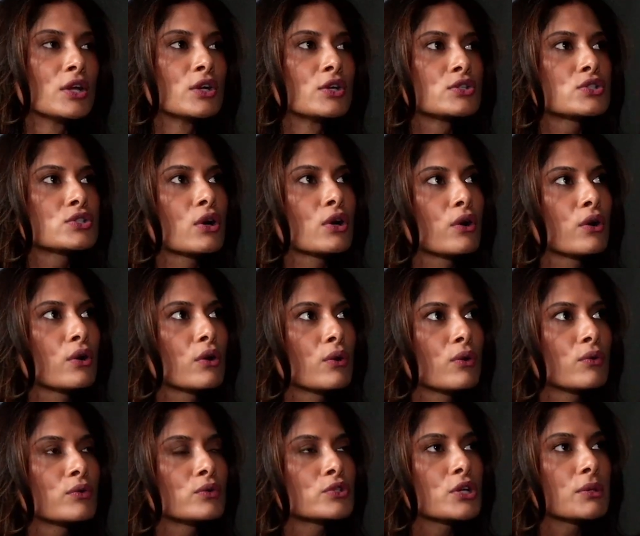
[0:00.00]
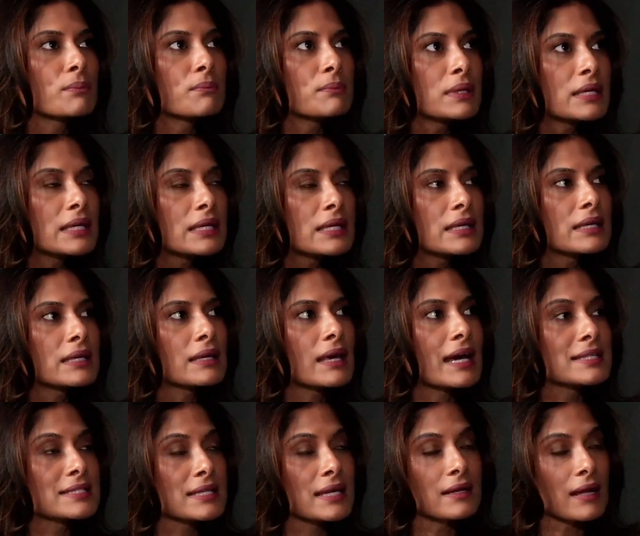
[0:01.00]
So to me,
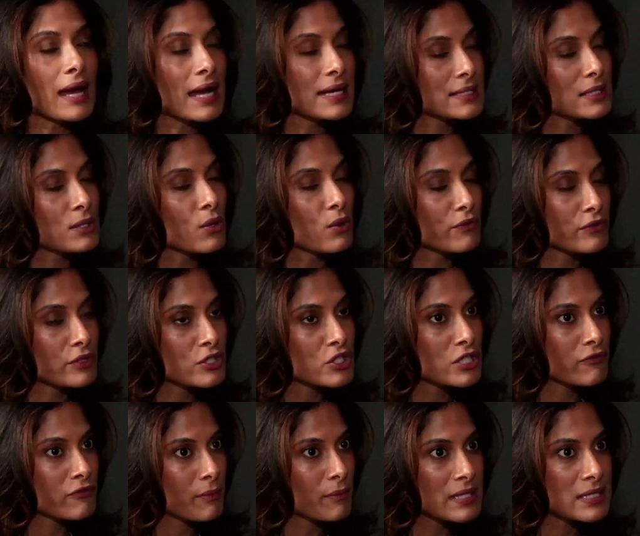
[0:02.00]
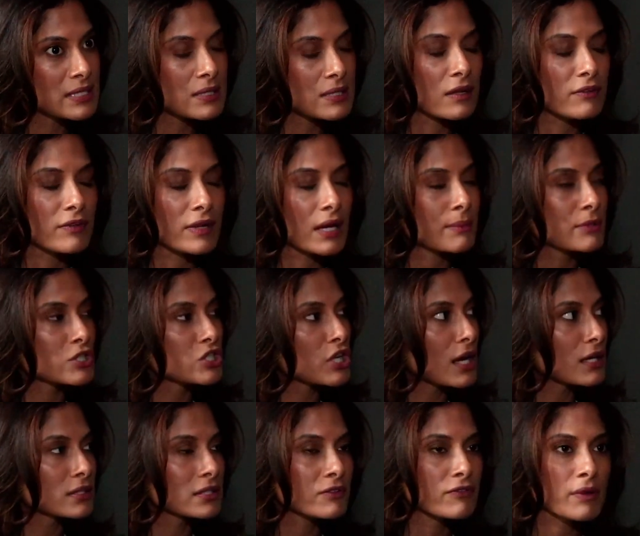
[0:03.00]
as an overachiever myself, like I'm a
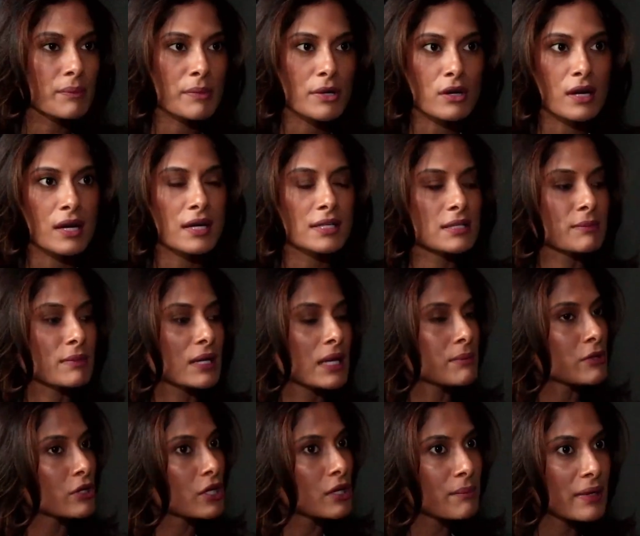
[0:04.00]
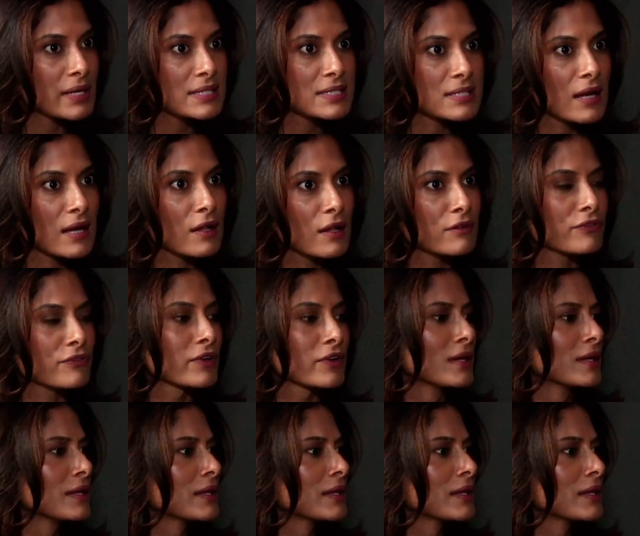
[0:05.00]
child of immigrants, I'm an immigrant myself,